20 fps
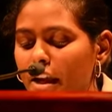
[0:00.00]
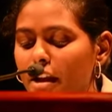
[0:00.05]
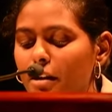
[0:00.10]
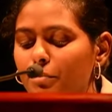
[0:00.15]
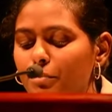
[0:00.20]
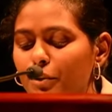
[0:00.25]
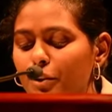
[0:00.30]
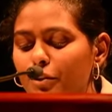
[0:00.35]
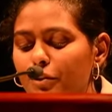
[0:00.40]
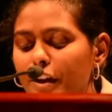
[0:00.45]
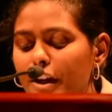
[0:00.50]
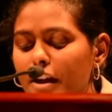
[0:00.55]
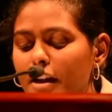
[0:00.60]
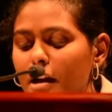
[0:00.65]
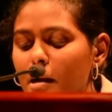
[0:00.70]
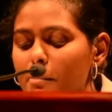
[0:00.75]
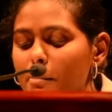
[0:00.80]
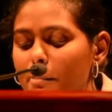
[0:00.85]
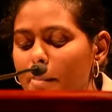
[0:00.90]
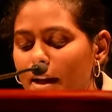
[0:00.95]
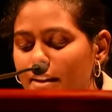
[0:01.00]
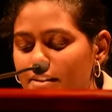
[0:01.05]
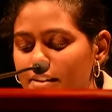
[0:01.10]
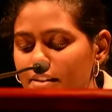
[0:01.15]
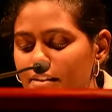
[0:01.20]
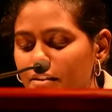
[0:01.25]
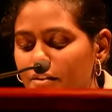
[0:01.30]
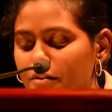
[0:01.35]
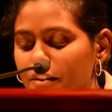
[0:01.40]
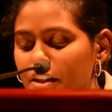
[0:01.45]
Improving
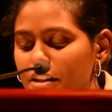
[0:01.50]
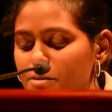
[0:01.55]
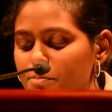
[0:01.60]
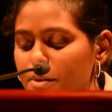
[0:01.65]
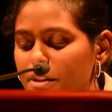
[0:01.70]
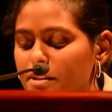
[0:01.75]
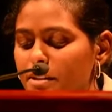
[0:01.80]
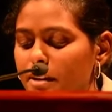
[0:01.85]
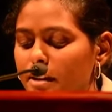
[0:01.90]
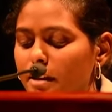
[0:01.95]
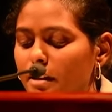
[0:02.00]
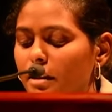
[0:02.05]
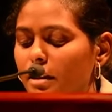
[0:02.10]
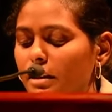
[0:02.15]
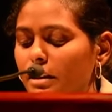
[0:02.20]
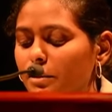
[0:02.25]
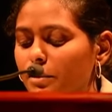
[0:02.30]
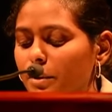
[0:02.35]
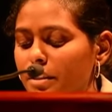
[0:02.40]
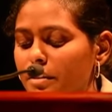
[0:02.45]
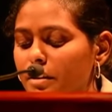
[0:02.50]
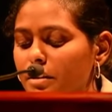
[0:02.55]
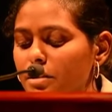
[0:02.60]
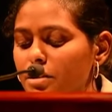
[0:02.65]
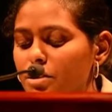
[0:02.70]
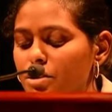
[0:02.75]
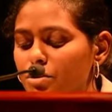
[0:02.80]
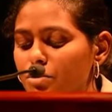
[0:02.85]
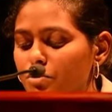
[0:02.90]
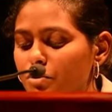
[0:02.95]
competitiveness, particularly
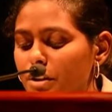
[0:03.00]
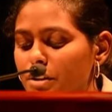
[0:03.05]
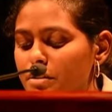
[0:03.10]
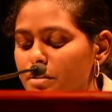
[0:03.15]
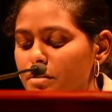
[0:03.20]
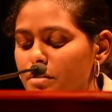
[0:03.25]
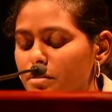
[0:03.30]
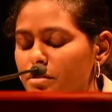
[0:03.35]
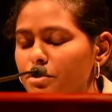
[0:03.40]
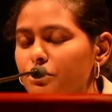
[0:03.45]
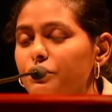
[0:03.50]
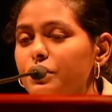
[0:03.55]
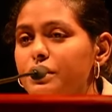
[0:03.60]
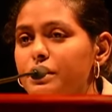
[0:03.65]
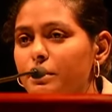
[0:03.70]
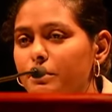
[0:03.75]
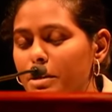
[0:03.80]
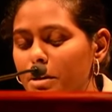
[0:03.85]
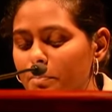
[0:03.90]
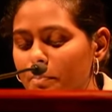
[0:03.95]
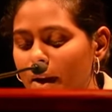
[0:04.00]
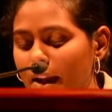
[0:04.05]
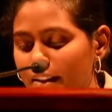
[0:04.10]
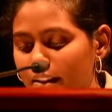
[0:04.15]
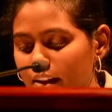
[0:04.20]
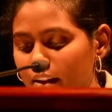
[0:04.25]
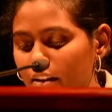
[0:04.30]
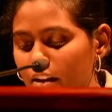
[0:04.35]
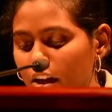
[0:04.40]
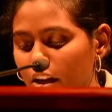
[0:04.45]
within
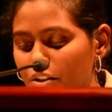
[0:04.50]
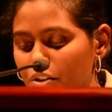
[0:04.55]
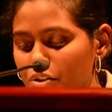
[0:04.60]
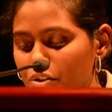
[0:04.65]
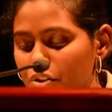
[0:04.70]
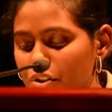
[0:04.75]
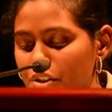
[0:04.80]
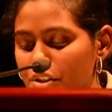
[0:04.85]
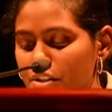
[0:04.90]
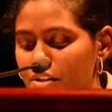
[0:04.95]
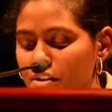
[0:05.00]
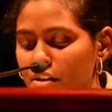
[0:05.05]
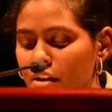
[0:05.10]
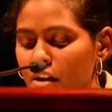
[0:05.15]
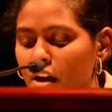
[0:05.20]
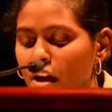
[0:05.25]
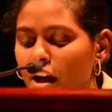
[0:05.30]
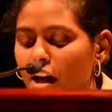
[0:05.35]
tourism-dependent countries,